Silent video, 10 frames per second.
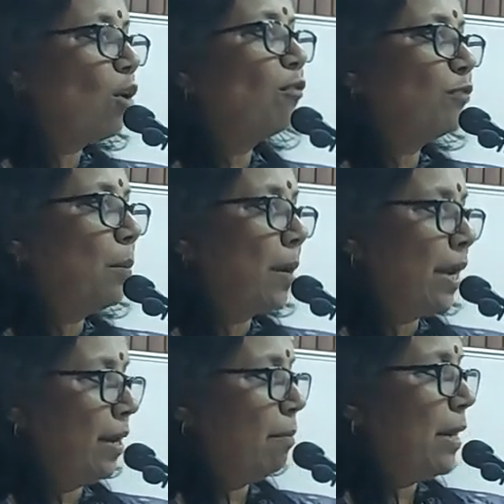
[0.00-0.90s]
of the
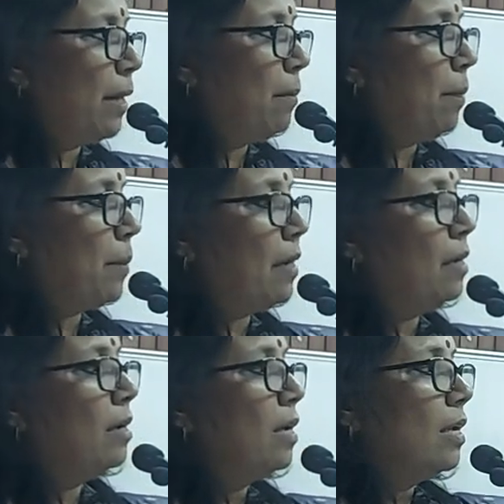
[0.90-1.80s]
brain. Many
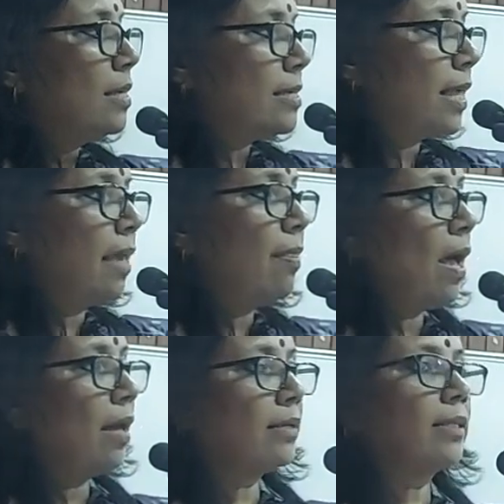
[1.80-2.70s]
people say
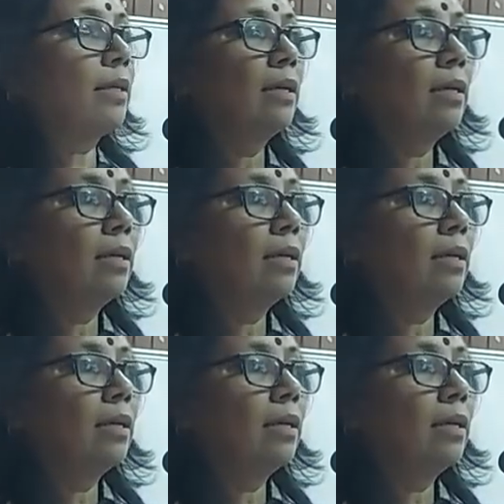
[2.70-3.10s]
that